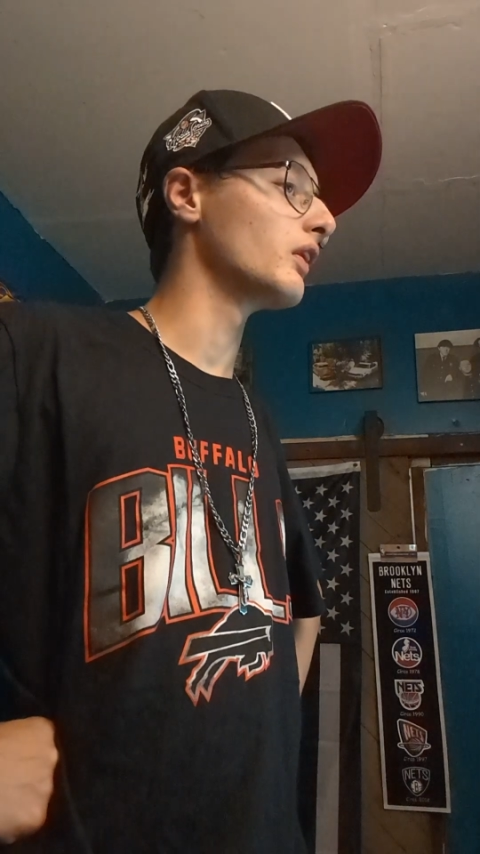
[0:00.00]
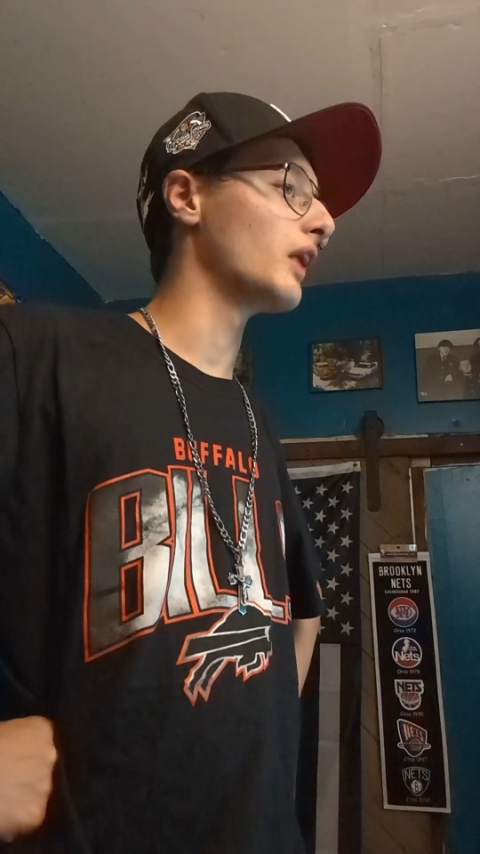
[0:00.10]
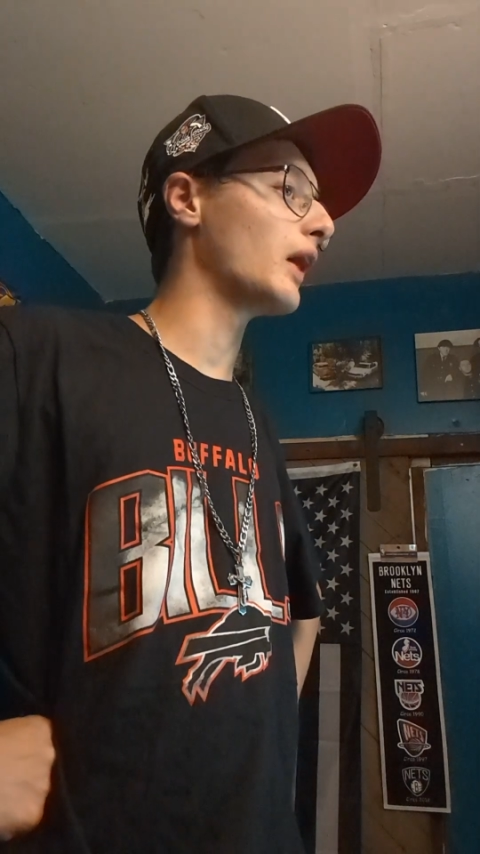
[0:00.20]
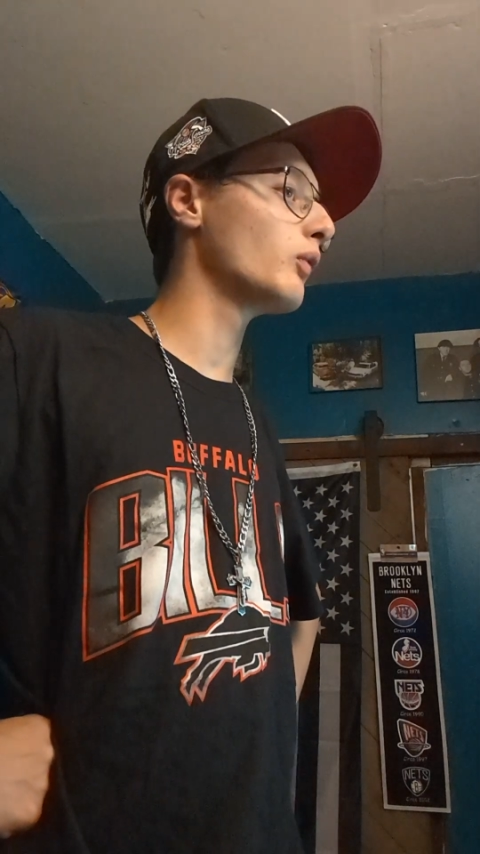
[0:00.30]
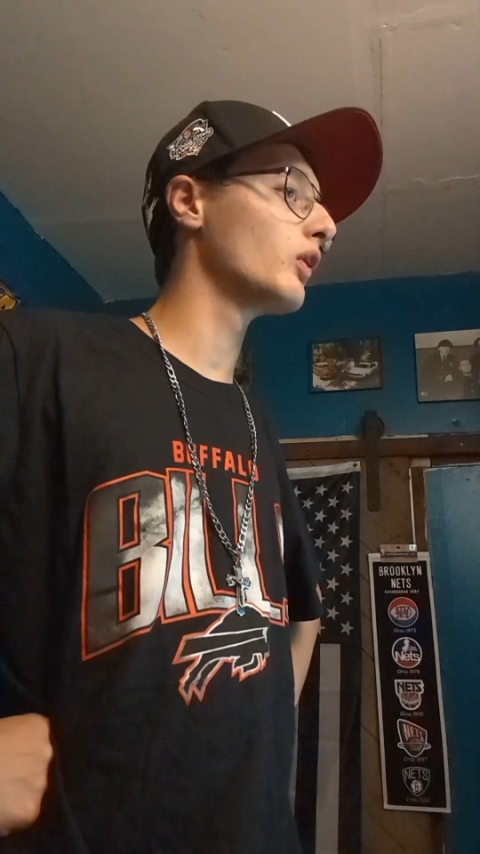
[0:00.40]

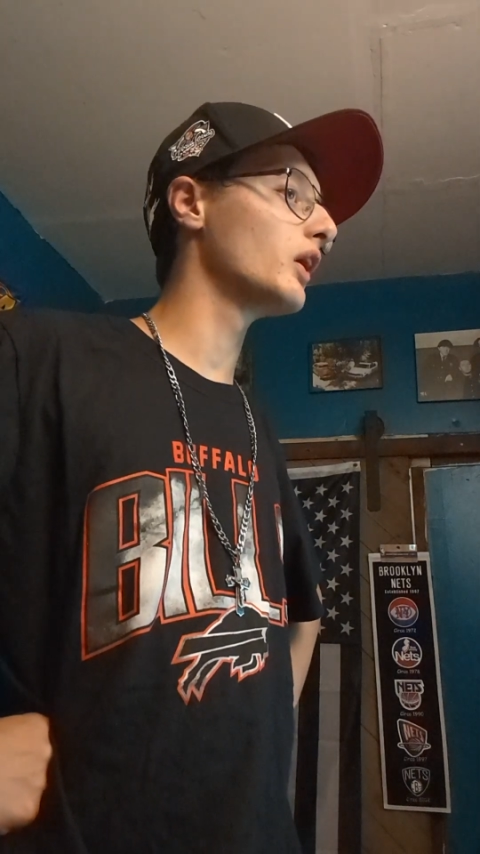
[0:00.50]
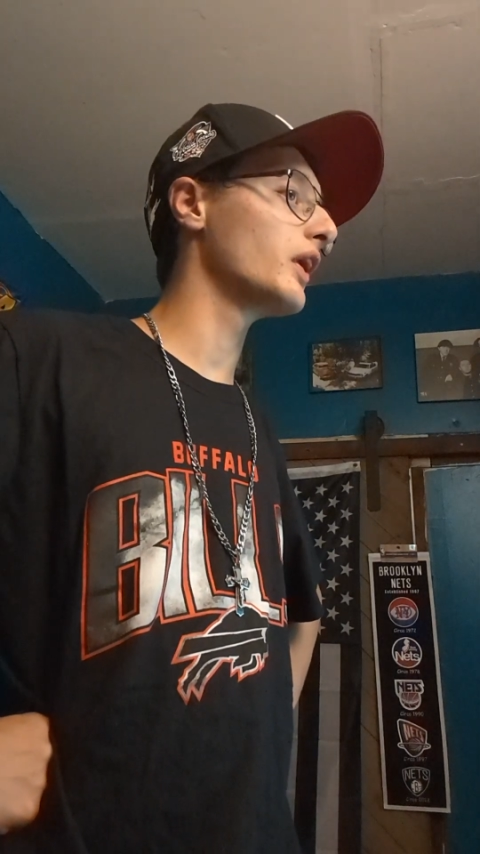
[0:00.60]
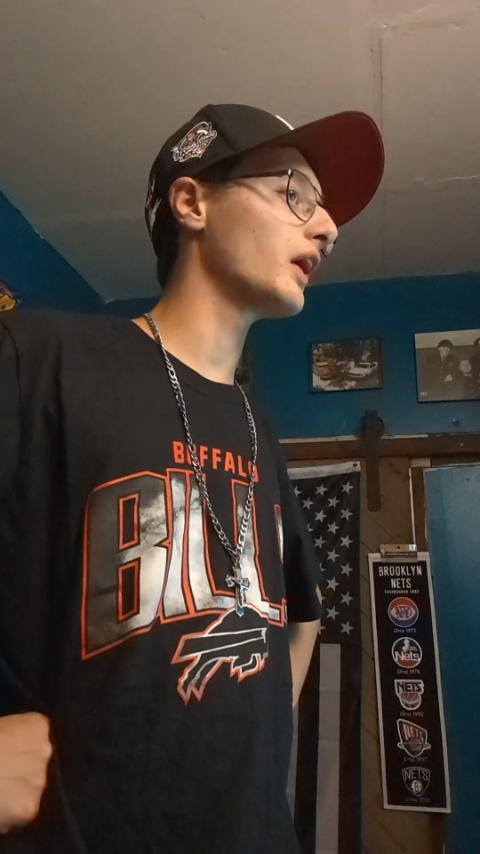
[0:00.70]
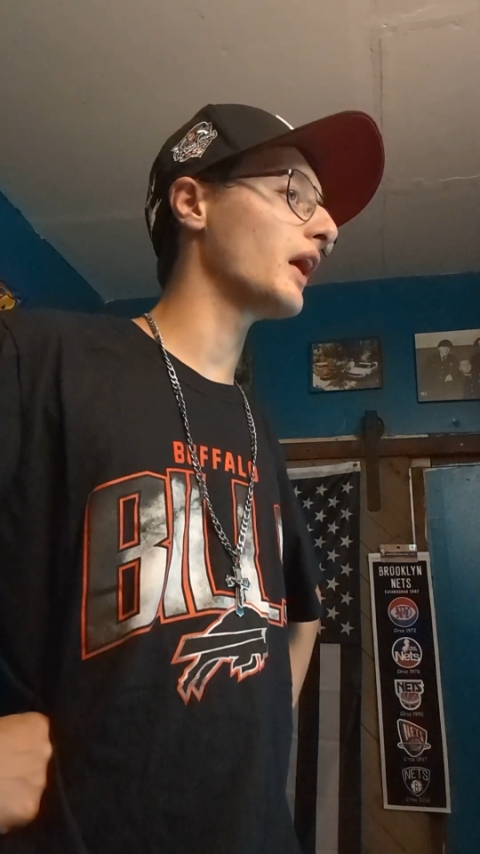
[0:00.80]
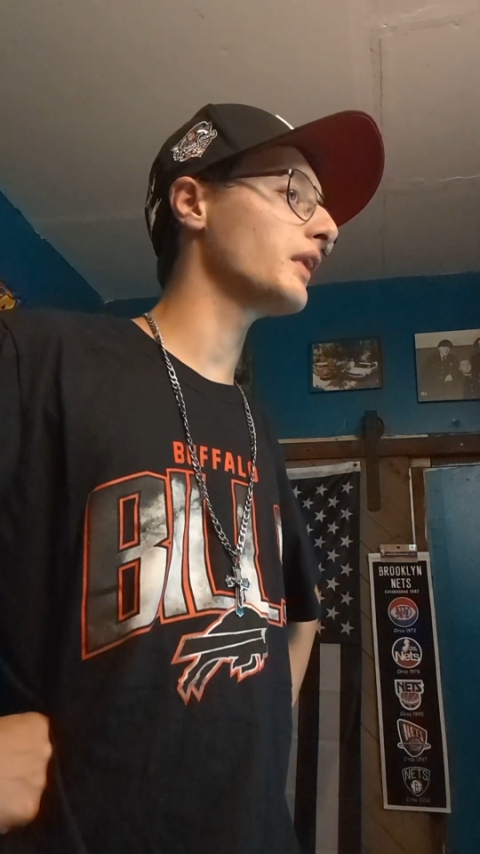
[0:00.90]
They
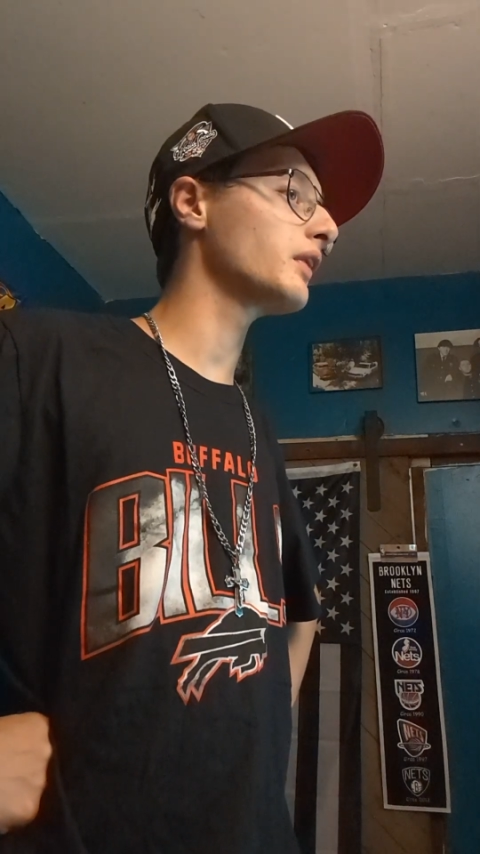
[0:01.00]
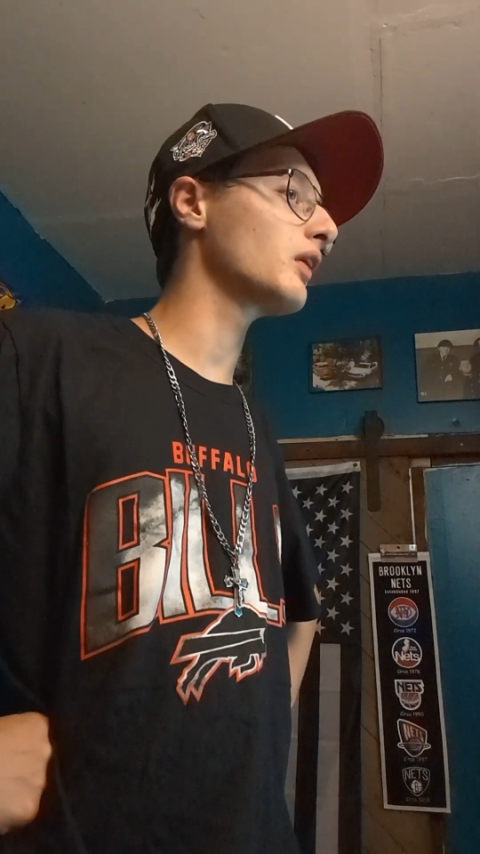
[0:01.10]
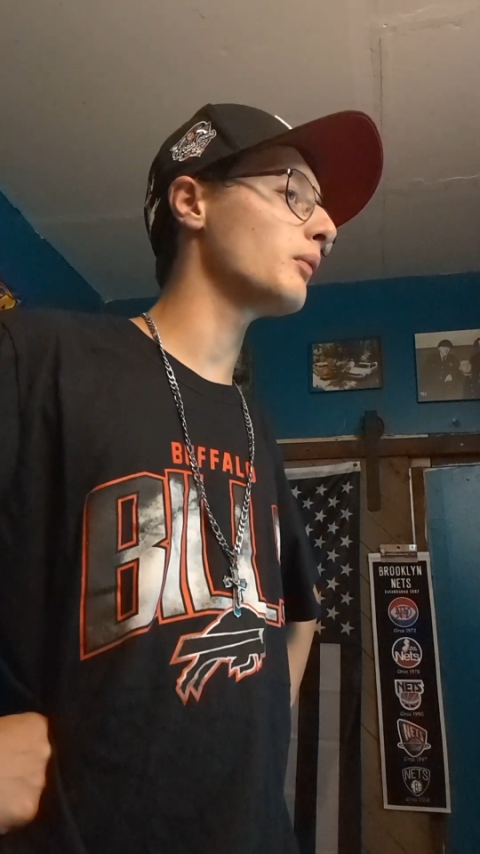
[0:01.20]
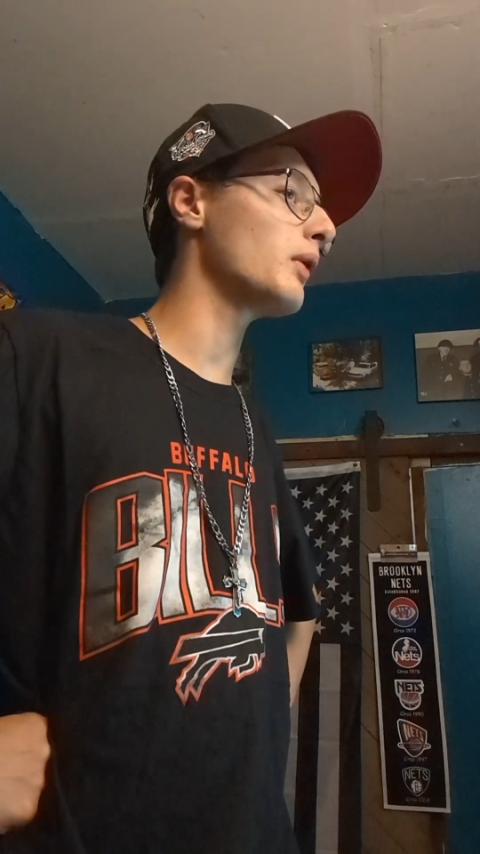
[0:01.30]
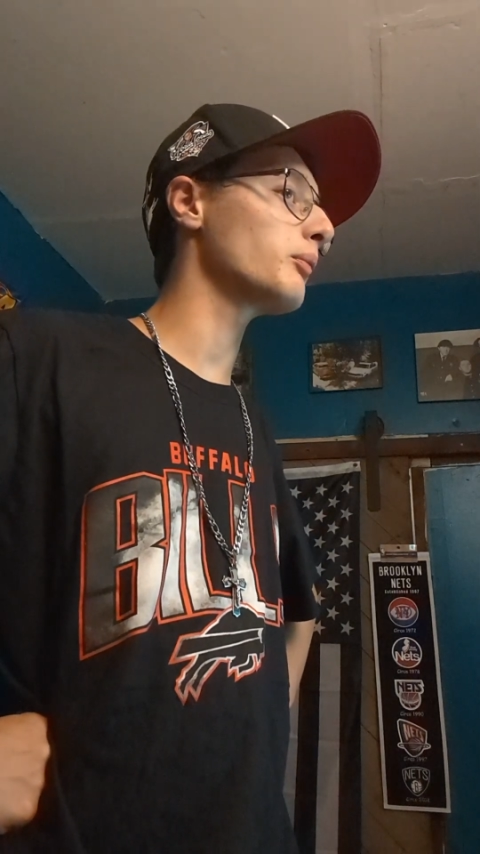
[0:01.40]
would end
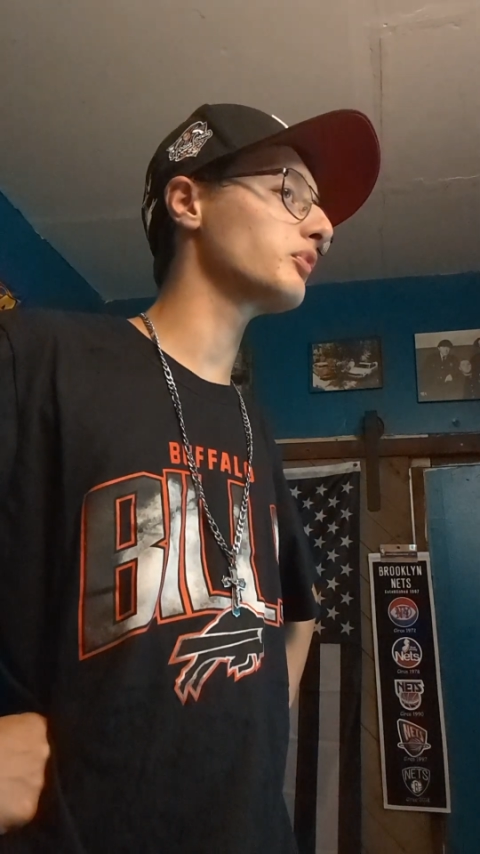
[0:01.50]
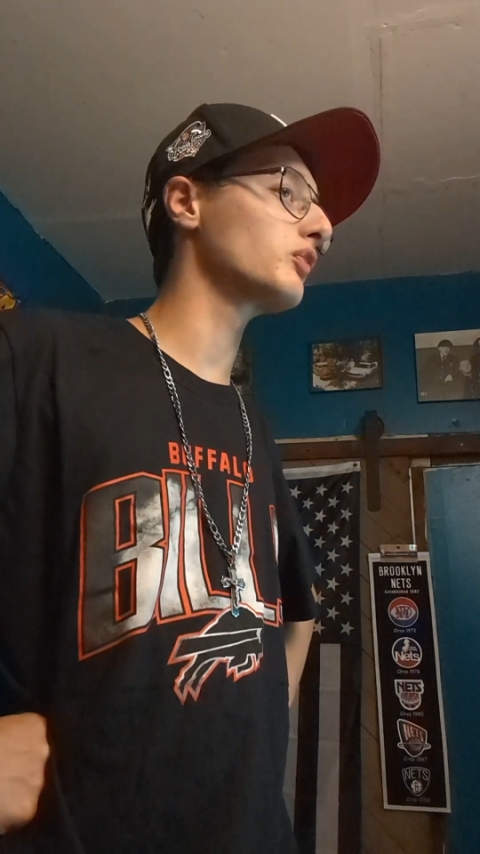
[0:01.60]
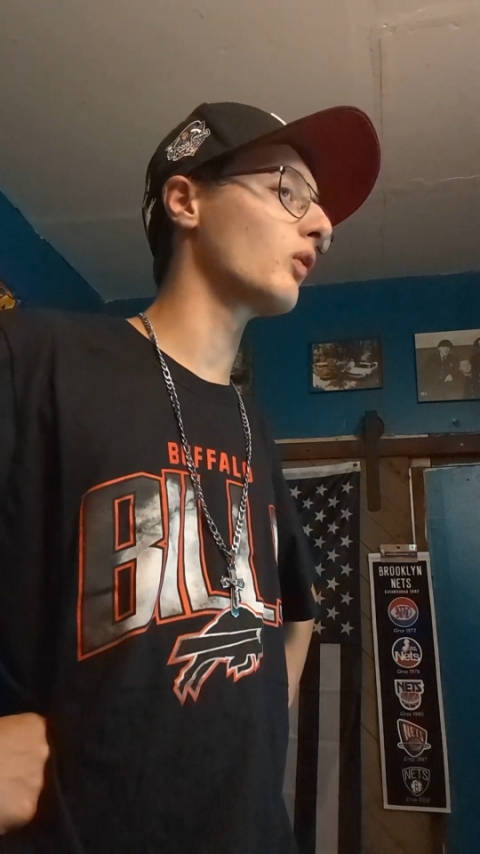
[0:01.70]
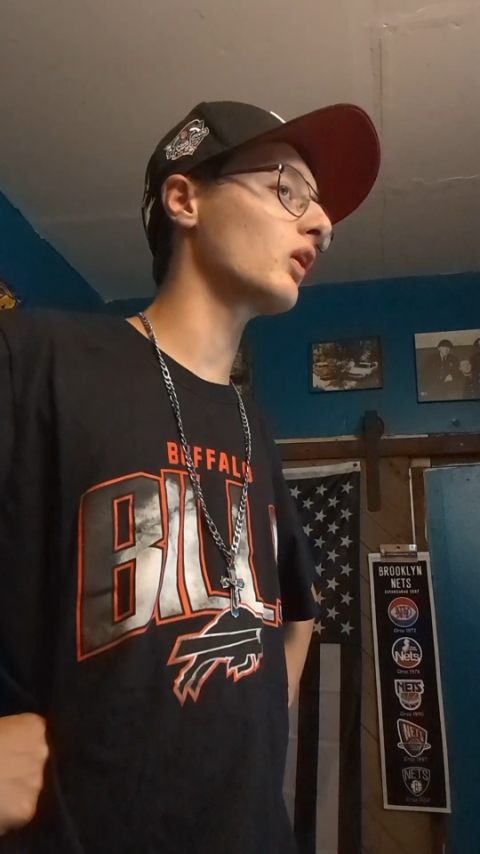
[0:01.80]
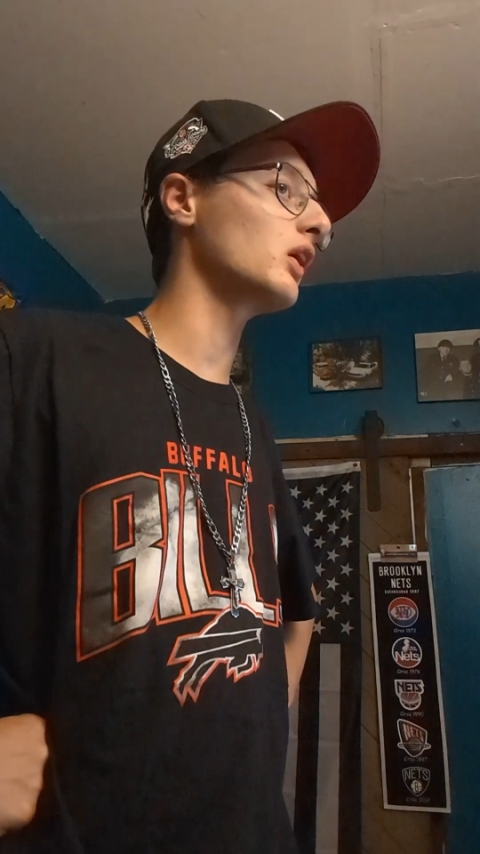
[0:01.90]
come up
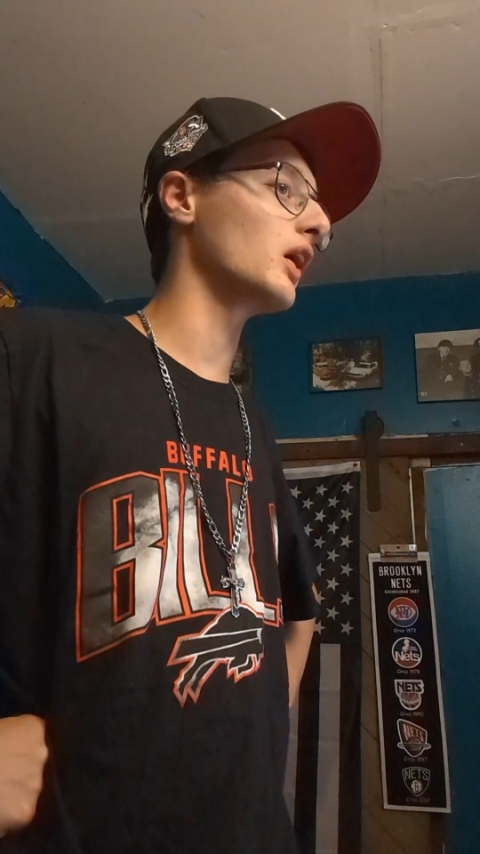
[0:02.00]
short